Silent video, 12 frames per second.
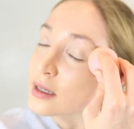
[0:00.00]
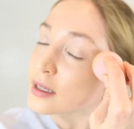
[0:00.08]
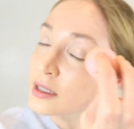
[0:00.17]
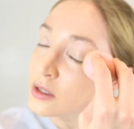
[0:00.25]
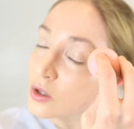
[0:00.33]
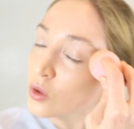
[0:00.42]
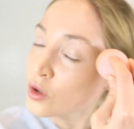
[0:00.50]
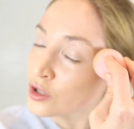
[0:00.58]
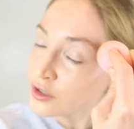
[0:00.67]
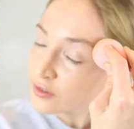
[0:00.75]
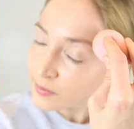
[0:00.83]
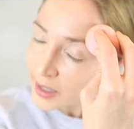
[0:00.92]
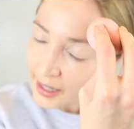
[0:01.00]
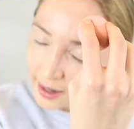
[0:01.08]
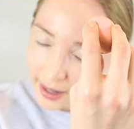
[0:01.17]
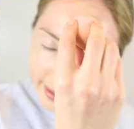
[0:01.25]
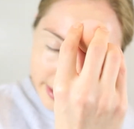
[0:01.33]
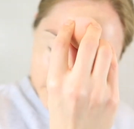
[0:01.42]
inner corner of my
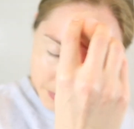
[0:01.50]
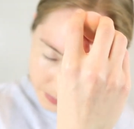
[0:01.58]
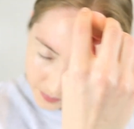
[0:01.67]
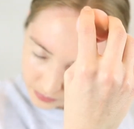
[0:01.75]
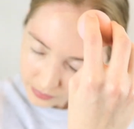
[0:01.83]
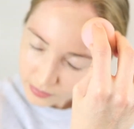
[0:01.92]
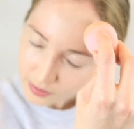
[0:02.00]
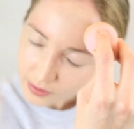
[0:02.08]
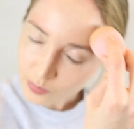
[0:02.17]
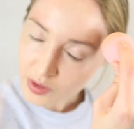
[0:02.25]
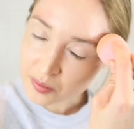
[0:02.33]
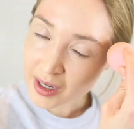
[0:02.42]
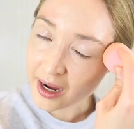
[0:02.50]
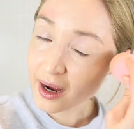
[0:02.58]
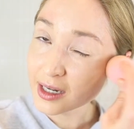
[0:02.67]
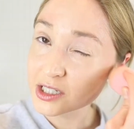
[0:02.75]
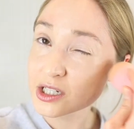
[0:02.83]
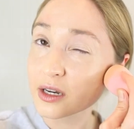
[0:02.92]
eye with my
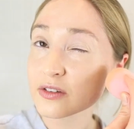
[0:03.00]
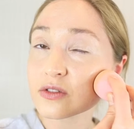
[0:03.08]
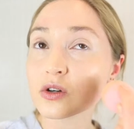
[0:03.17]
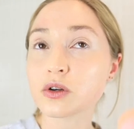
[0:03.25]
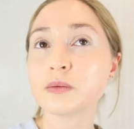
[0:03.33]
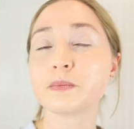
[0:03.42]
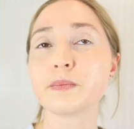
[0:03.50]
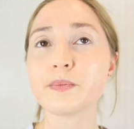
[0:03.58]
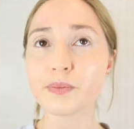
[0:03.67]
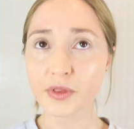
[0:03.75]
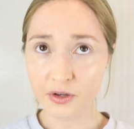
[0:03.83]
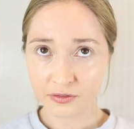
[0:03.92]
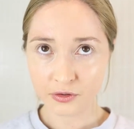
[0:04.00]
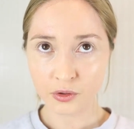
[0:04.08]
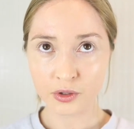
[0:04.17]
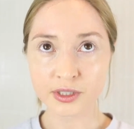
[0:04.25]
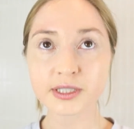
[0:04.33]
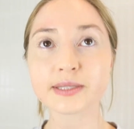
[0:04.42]
eyes shut, of
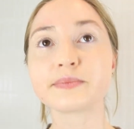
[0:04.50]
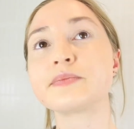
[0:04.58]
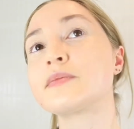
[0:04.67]
course.